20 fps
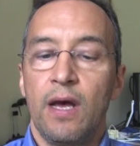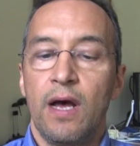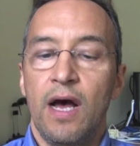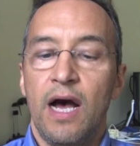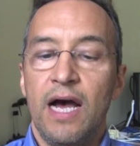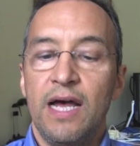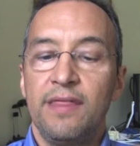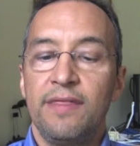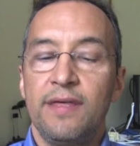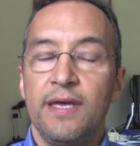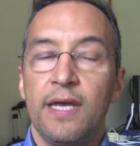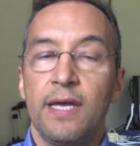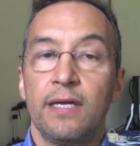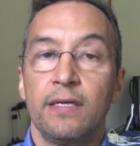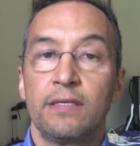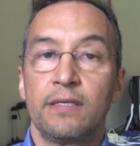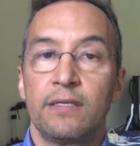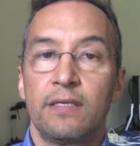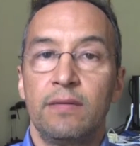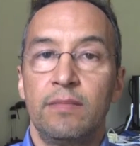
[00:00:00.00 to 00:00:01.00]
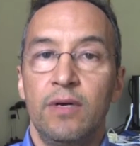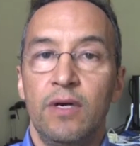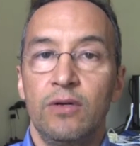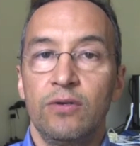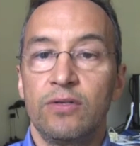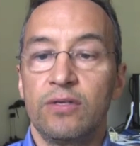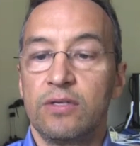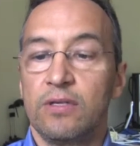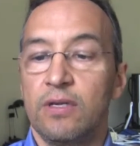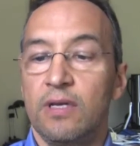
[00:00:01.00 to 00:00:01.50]
I think it's the
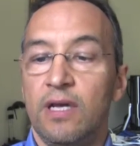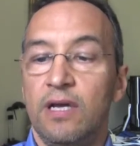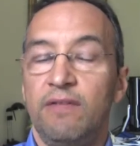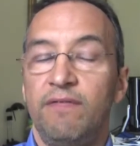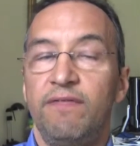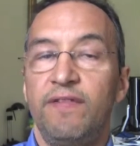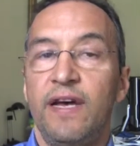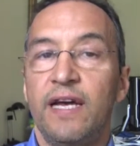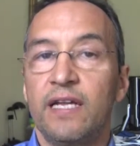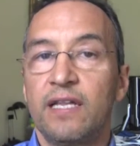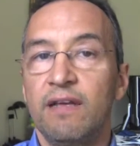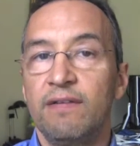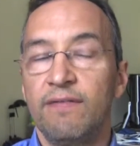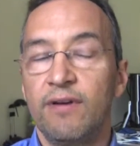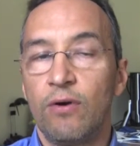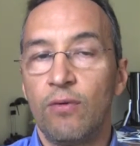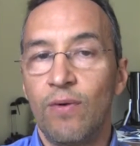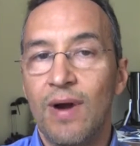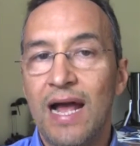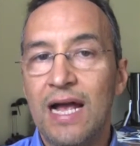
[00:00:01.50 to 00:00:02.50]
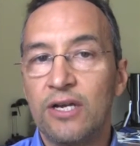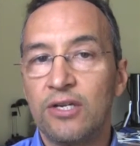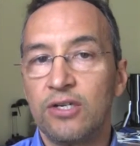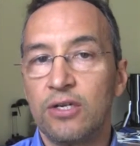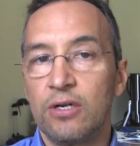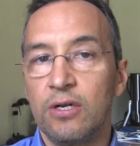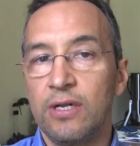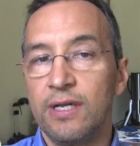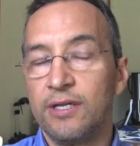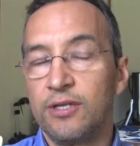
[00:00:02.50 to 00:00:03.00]
most effective and
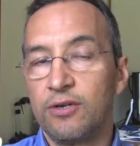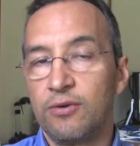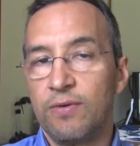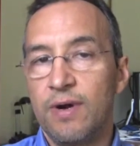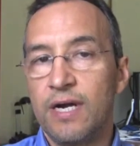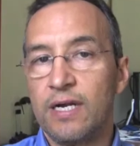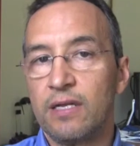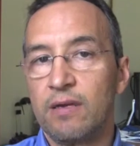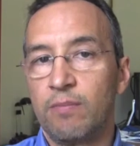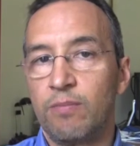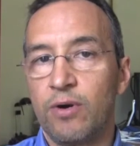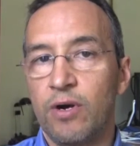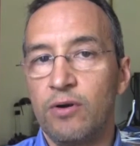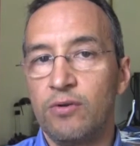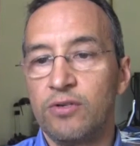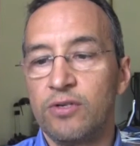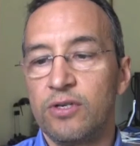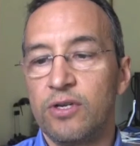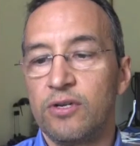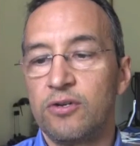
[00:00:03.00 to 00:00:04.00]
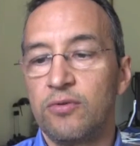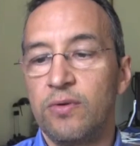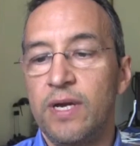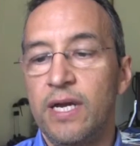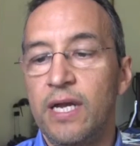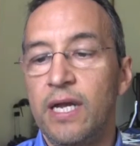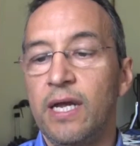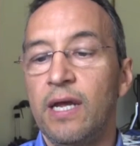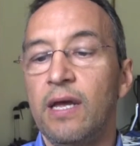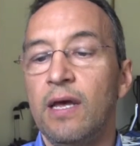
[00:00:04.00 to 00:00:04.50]
rational and direct approach to
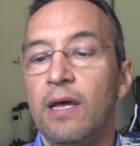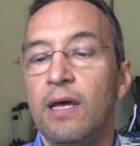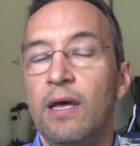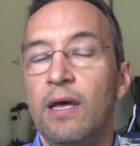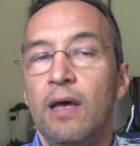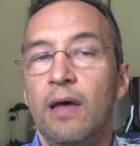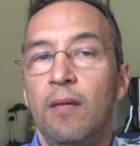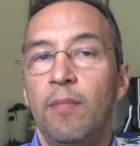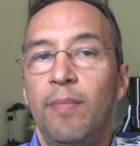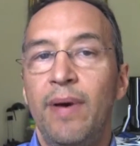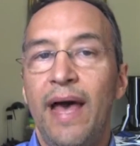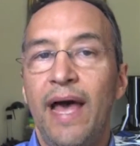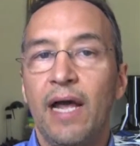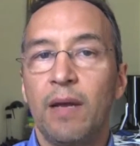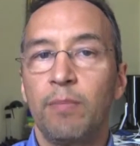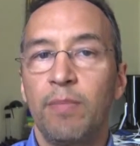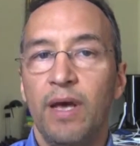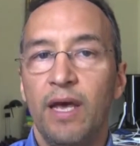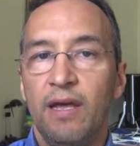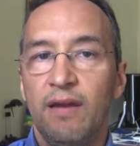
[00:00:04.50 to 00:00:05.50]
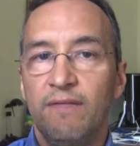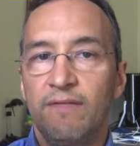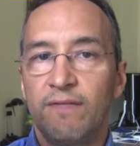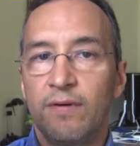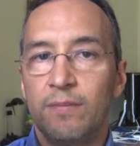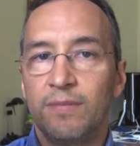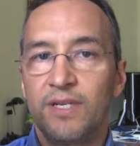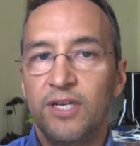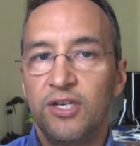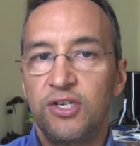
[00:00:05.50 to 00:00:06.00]
treating back pain
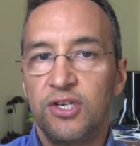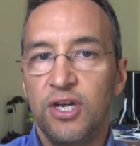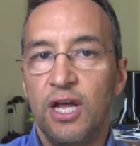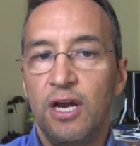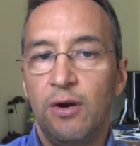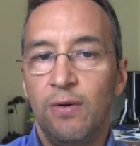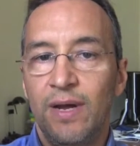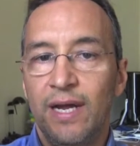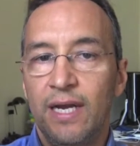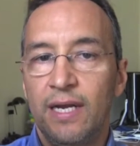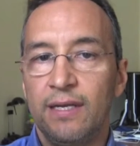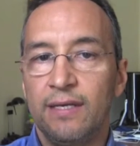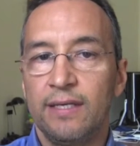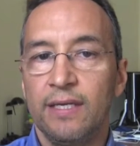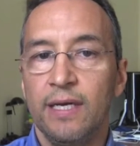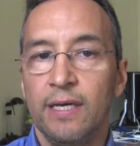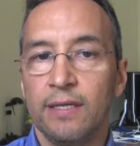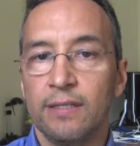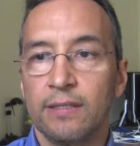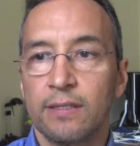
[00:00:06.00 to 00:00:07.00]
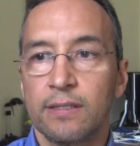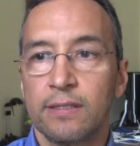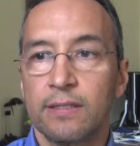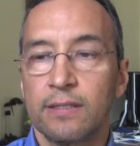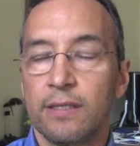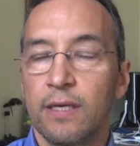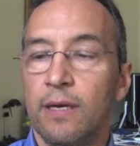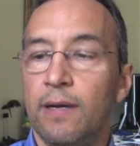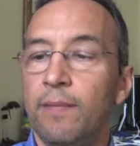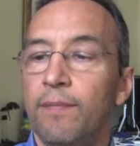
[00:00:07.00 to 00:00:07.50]
from degenerated
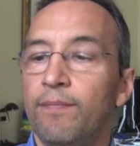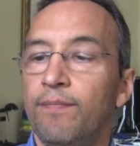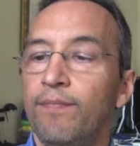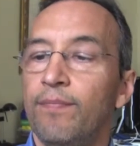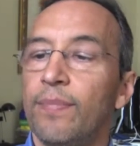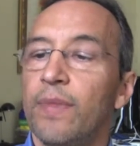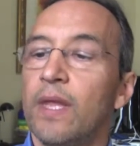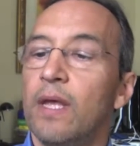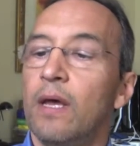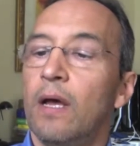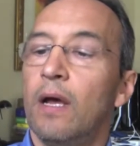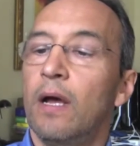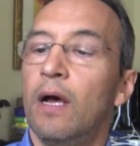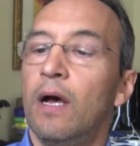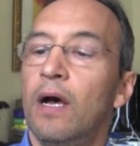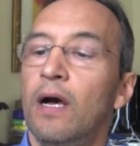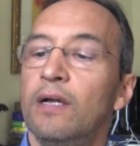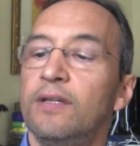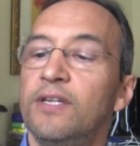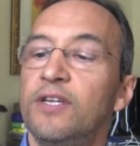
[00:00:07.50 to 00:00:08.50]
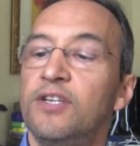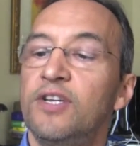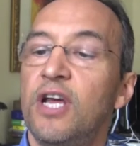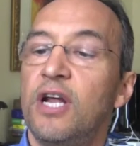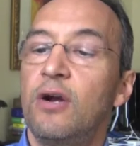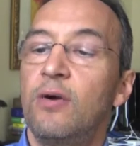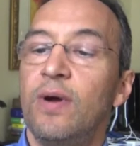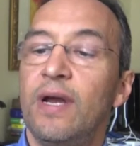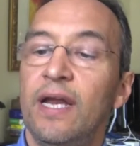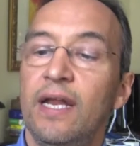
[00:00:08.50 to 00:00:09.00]
discs.
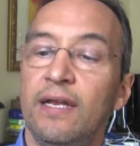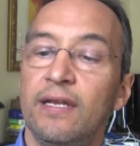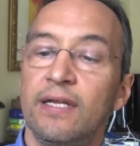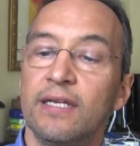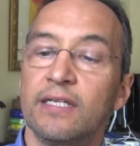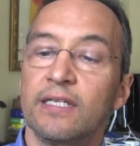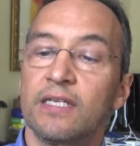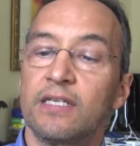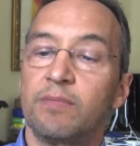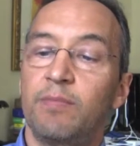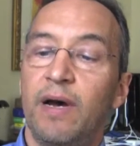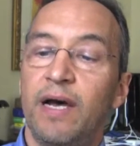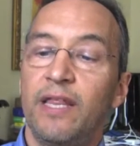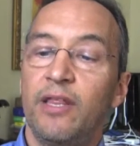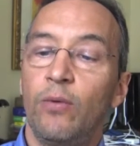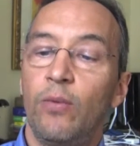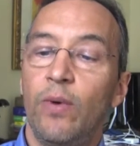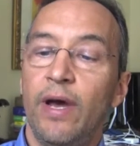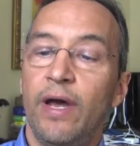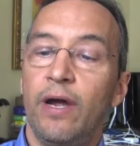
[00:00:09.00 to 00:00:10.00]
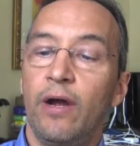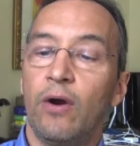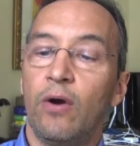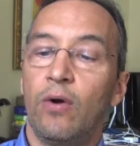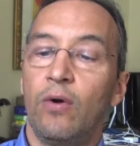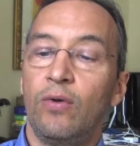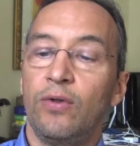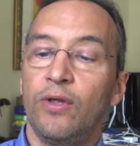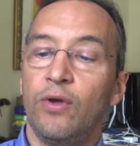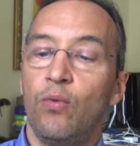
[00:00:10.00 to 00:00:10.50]
Degenerated discs, by the way, are
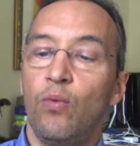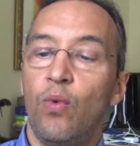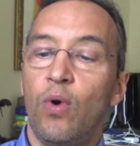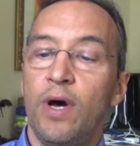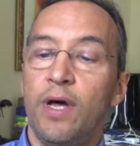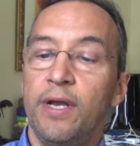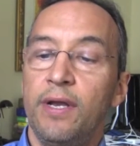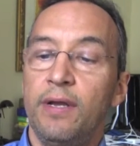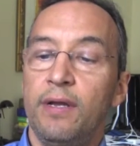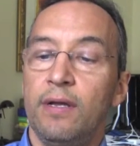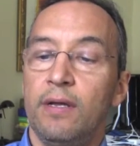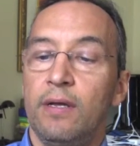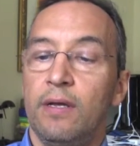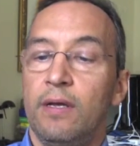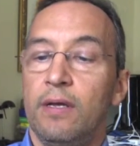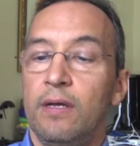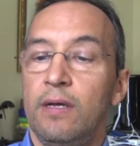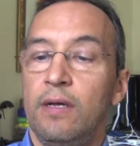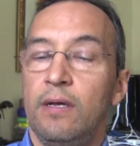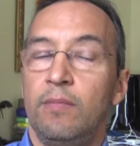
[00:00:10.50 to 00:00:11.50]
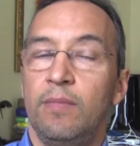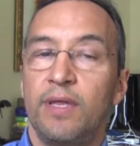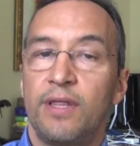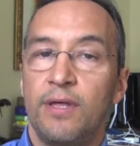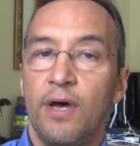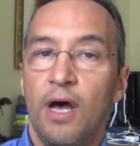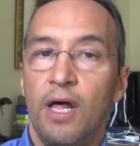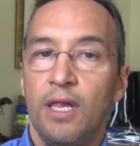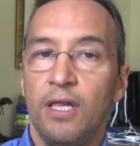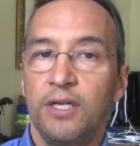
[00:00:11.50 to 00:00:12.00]
only one
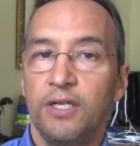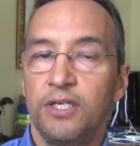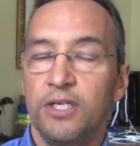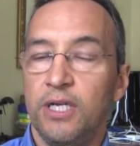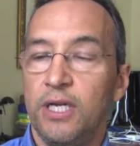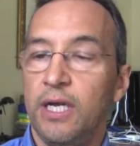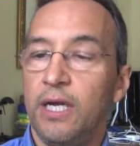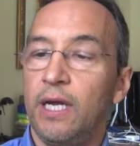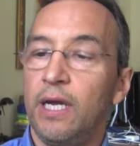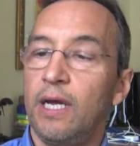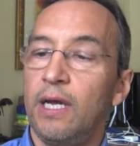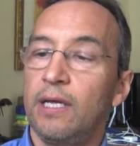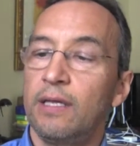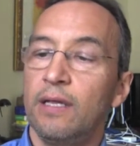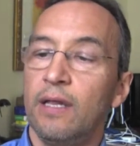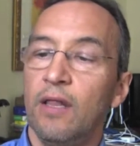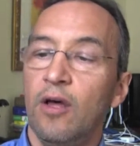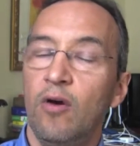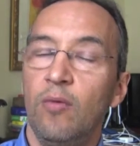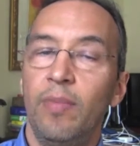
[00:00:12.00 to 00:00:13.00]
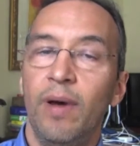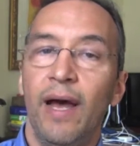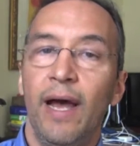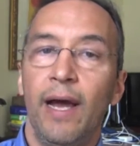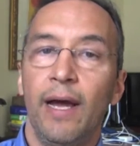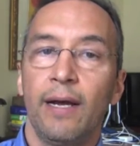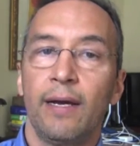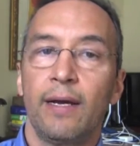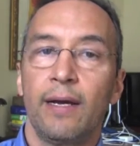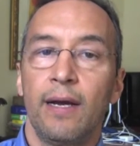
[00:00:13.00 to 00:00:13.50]
pathology in the low back.